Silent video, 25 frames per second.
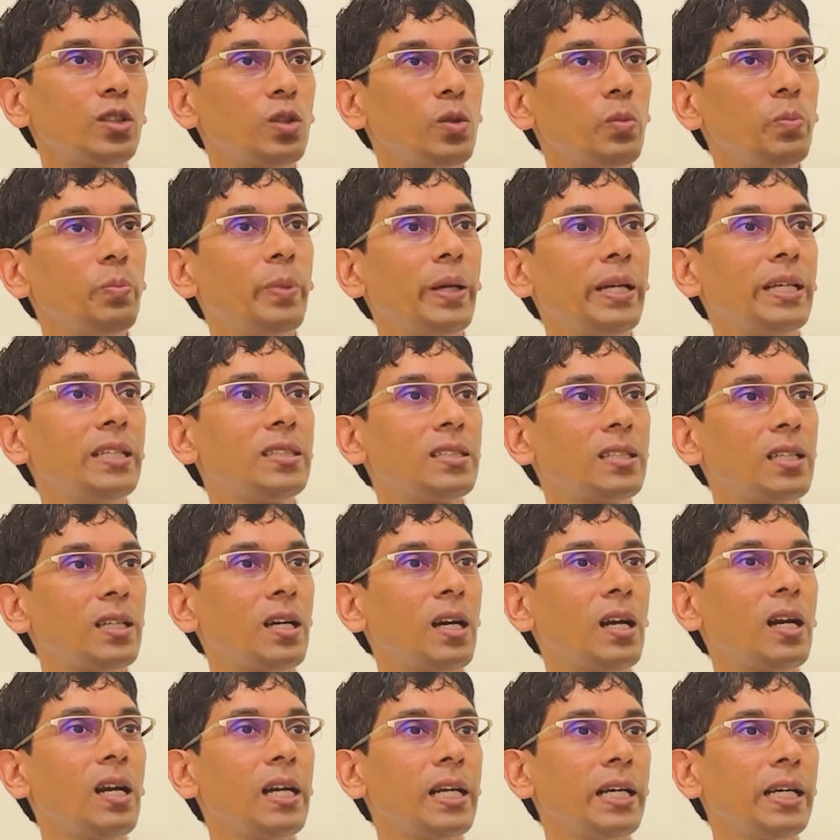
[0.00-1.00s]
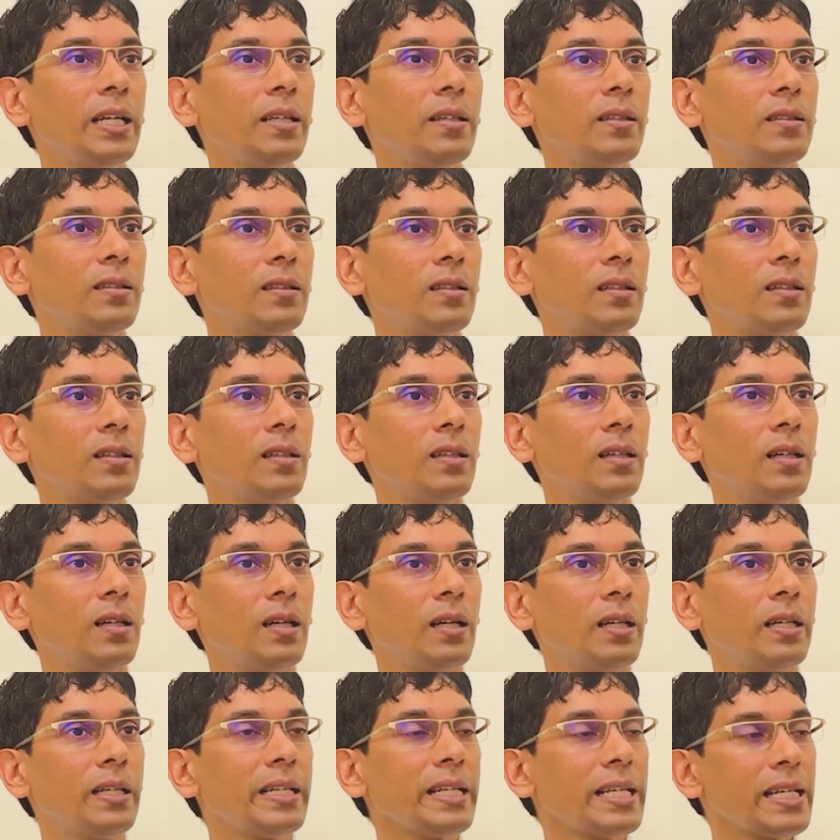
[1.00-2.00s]
to basically
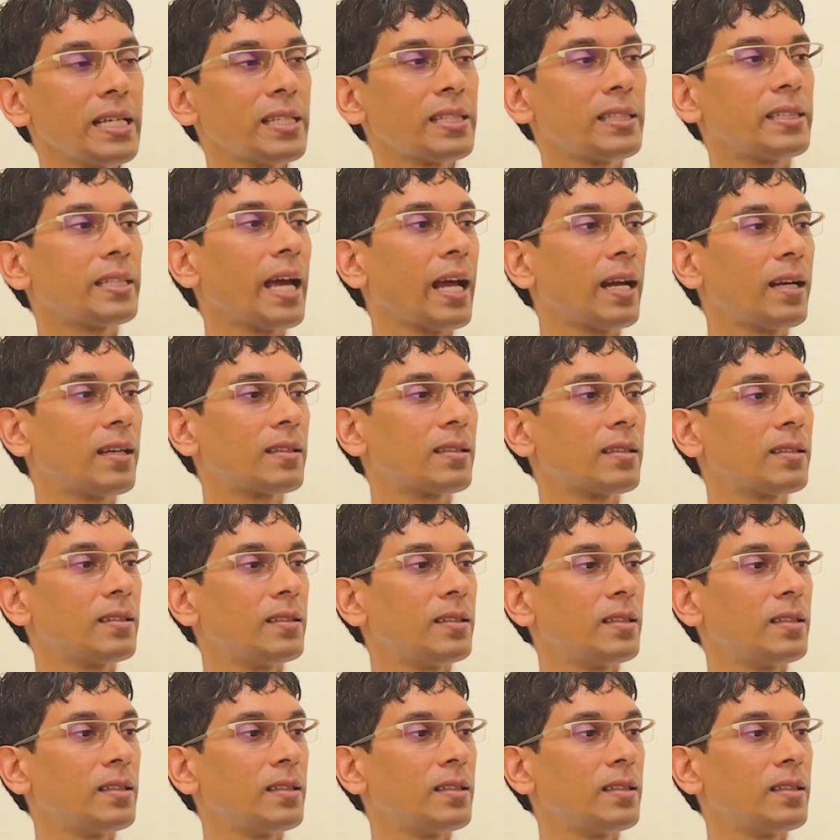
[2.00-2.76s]
reset